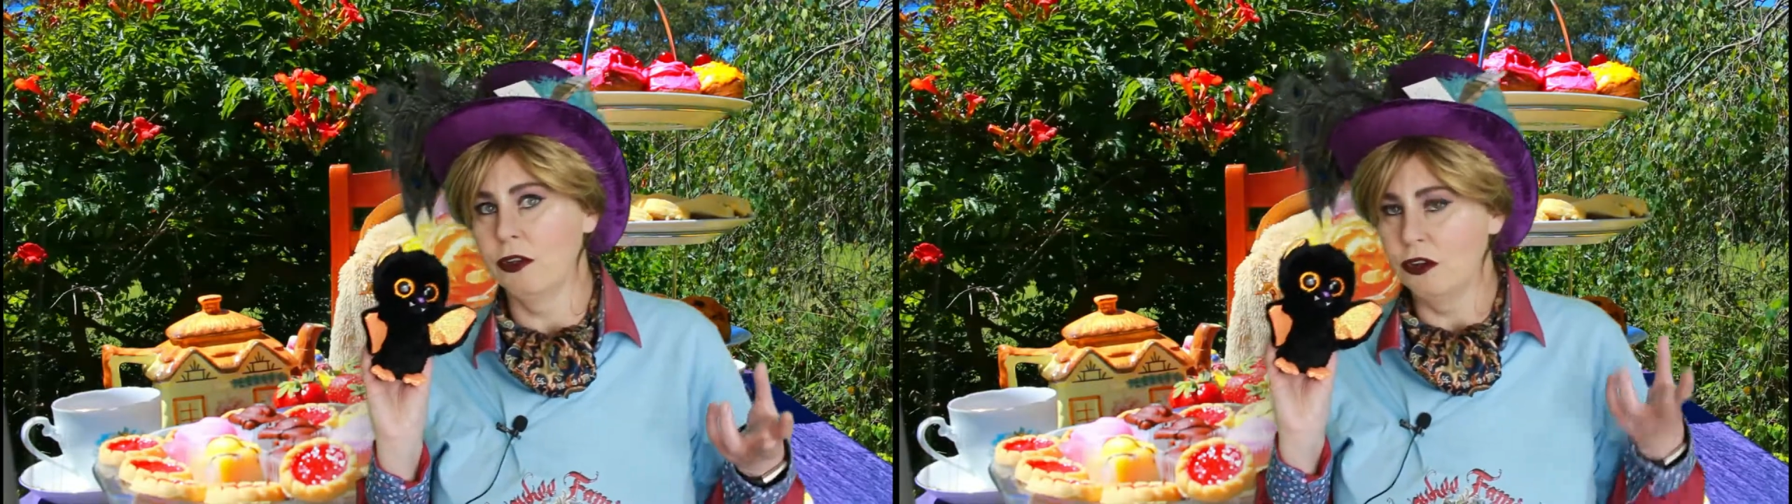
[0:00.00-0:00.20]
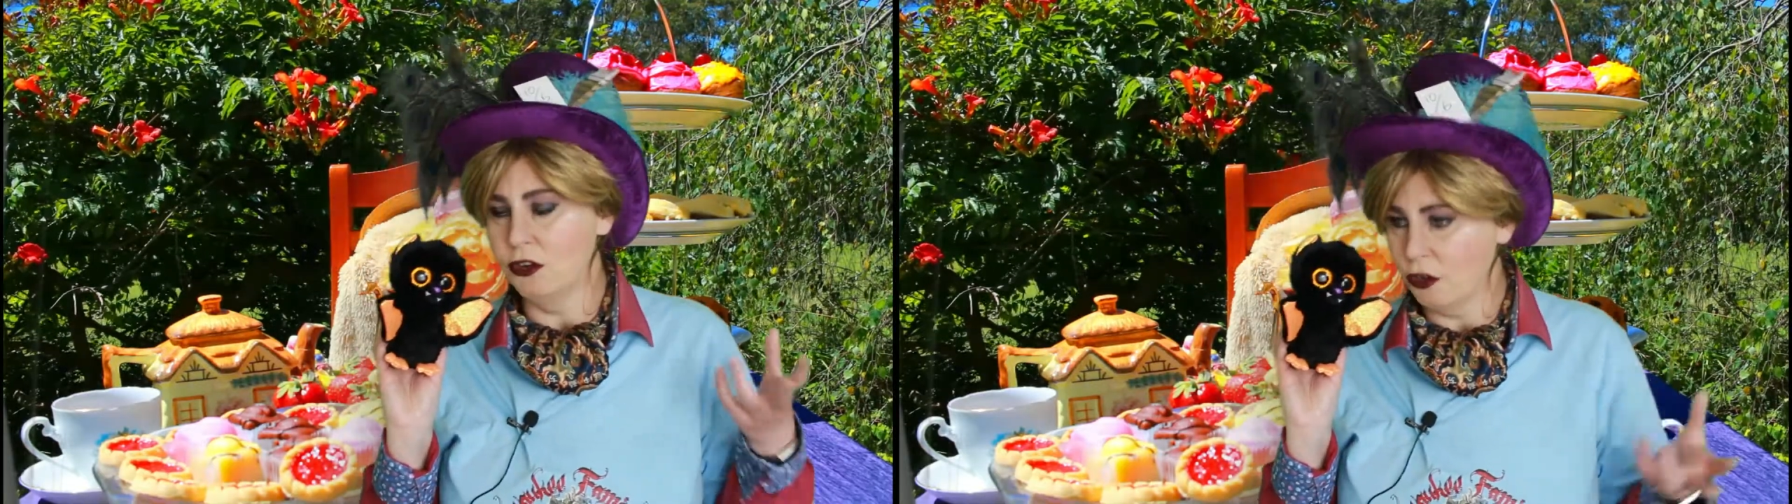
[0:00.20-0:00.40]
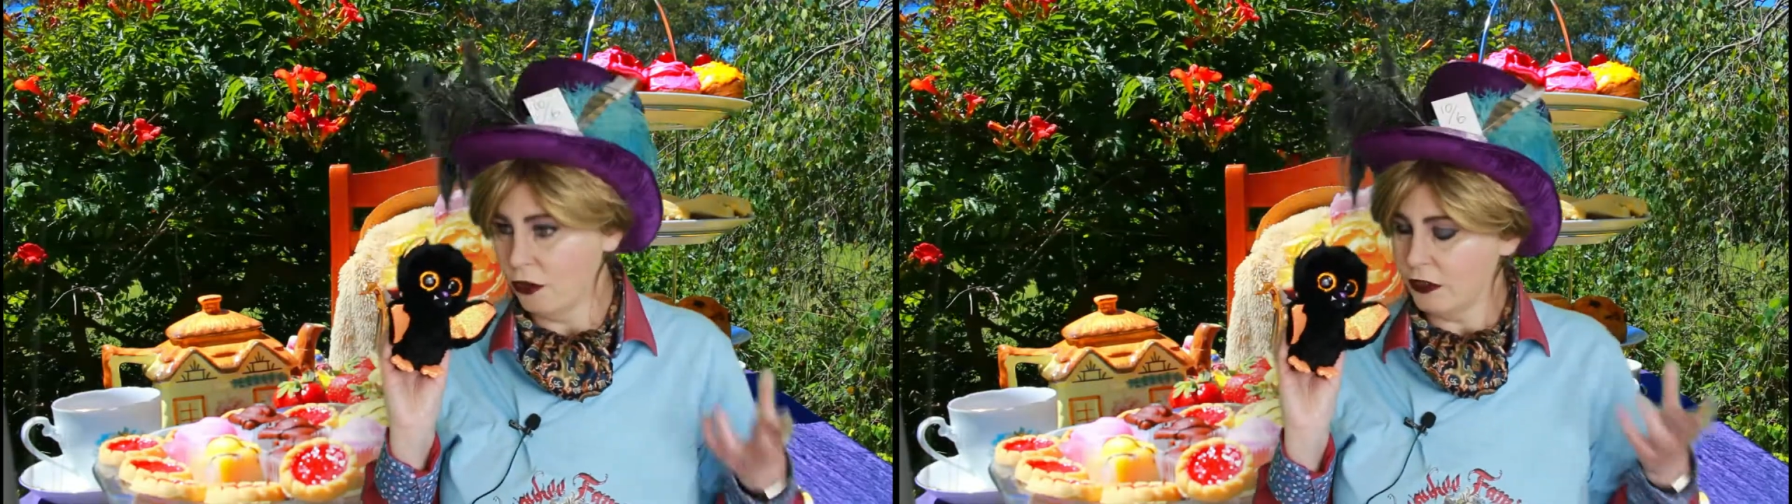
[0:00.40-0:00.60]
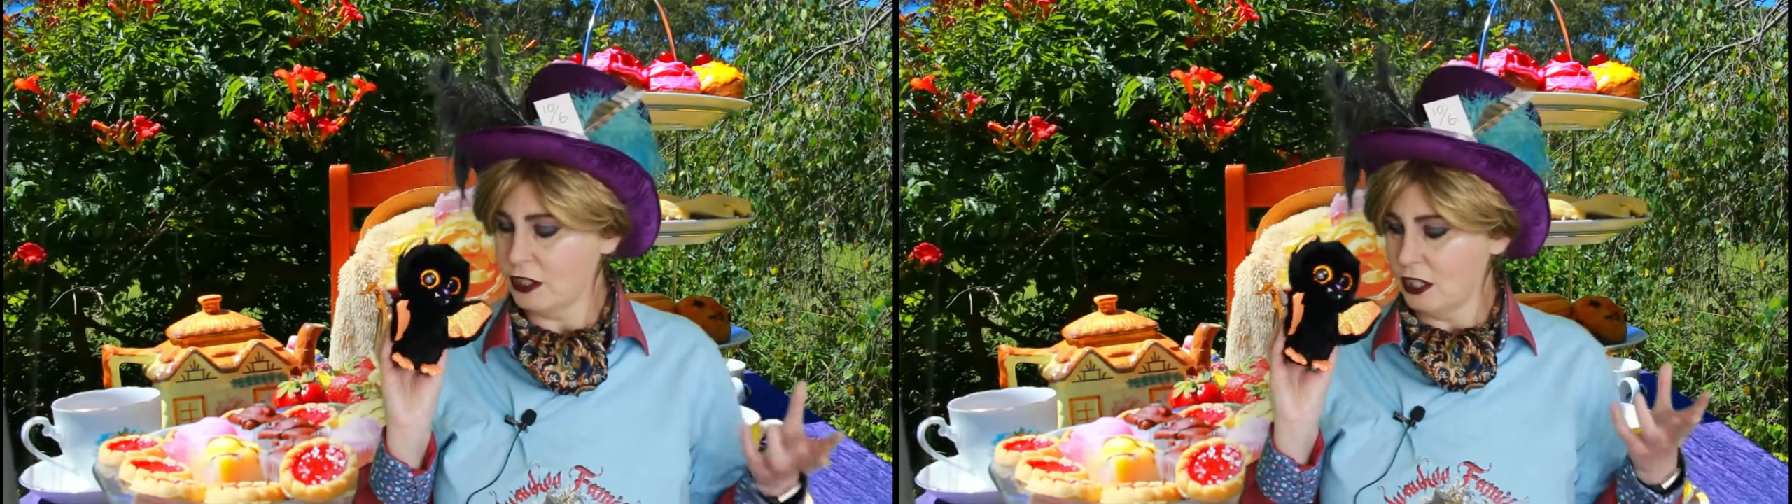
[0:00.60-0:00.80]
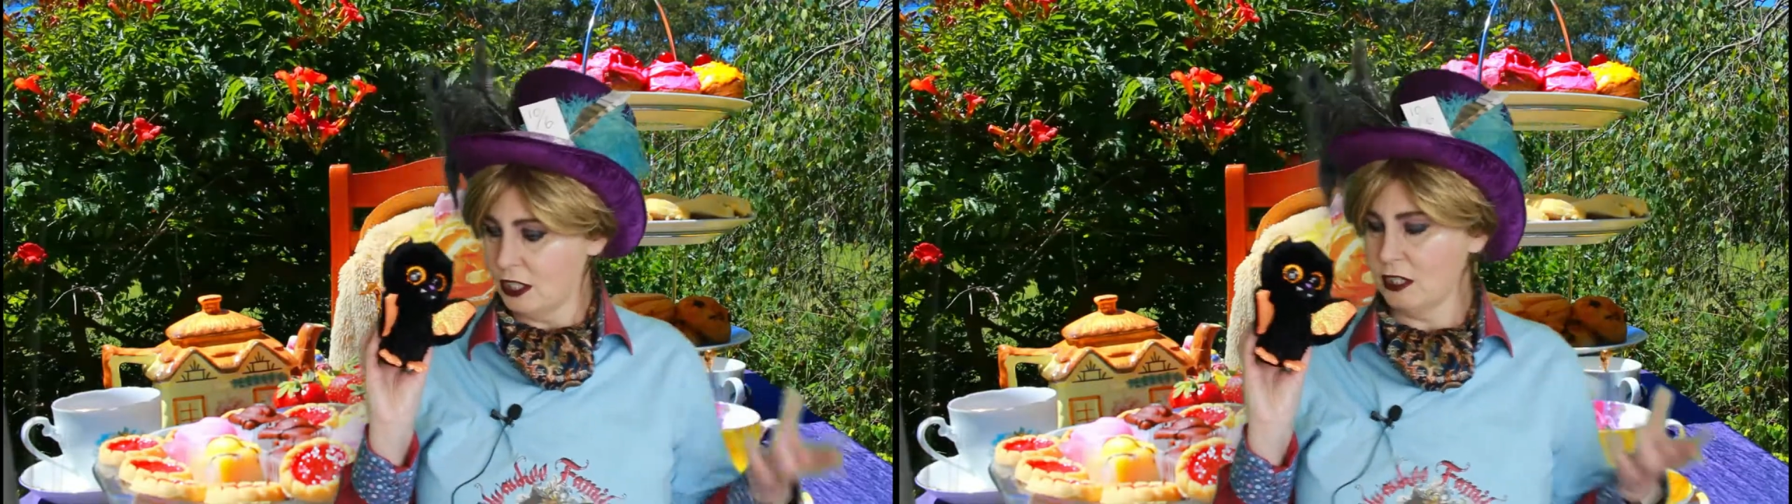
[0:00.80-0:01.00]
nervous
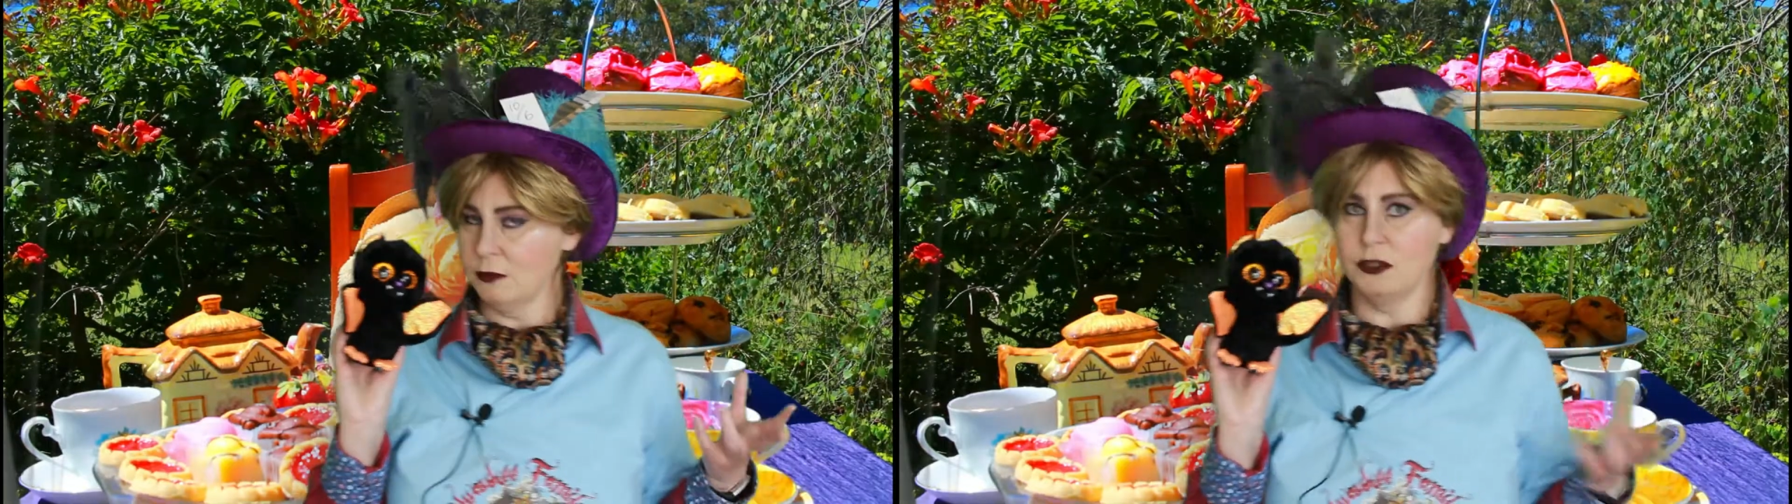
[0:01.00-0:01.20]
system